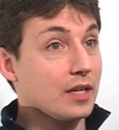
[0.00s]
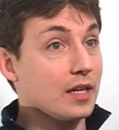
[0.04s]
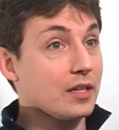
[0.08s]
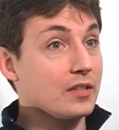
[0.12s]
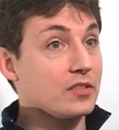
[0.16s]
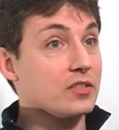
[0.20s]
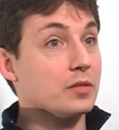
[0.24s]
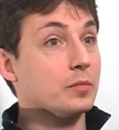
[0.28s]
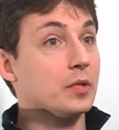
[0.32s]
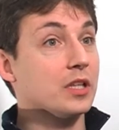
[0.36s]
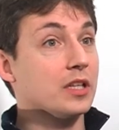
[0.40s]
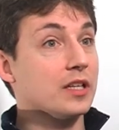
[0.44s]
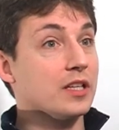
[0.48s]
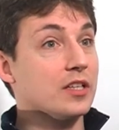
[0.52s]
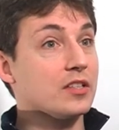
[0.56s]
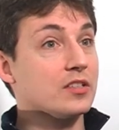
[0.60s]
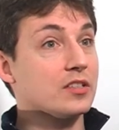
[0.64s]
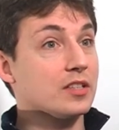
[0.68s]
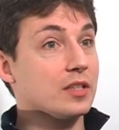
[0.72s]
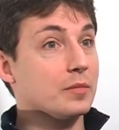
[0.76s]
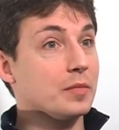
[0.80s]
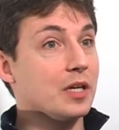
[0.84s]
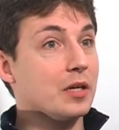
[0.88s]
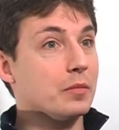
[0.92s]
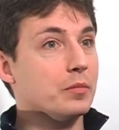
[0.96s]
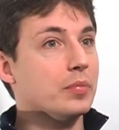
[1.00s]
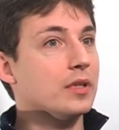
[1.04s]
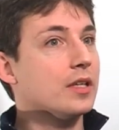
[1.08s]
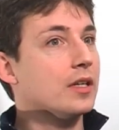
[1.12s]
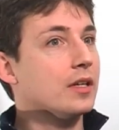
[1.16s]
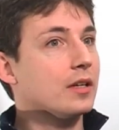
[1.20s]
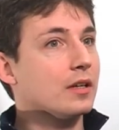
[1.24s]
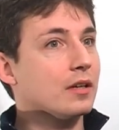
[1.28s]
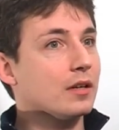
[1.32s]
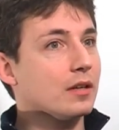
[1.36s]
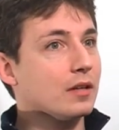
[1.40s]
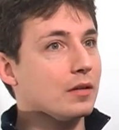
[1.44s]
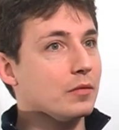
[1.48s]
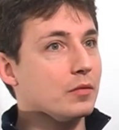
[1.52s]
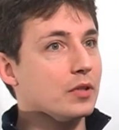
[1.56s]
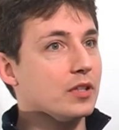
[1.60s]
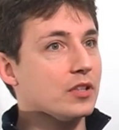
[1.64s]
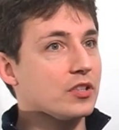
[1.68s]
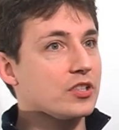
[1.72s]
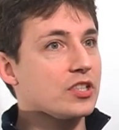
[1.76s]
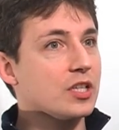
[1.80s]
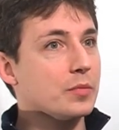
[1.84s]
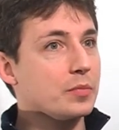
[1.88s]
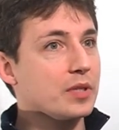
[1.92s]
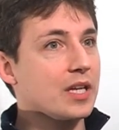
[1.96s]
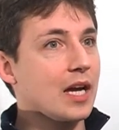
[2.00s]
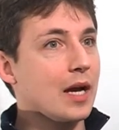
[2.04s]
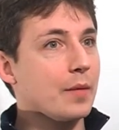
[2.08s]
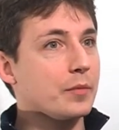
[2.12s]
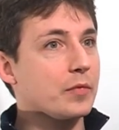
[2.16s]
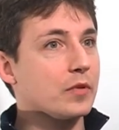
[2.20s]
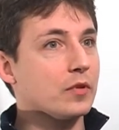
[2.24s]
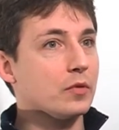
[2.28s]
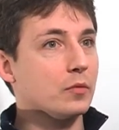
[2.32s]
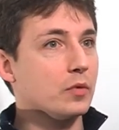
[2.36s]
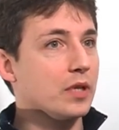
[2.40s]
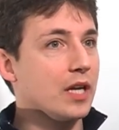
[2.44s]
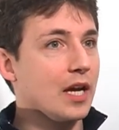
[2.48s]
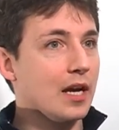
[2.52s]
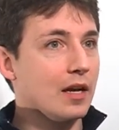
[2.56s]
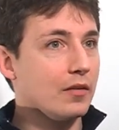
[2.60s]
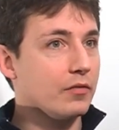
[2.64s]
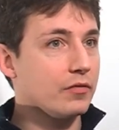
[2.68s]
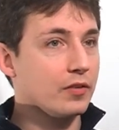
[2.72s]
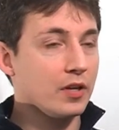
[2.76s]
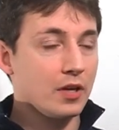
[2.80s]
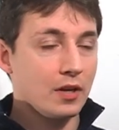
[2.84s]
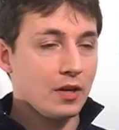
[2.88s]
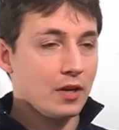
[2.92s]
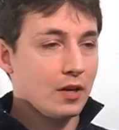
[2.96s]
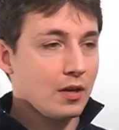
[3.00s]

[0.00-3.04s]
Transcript: nice simulation about being a real ship captain, we have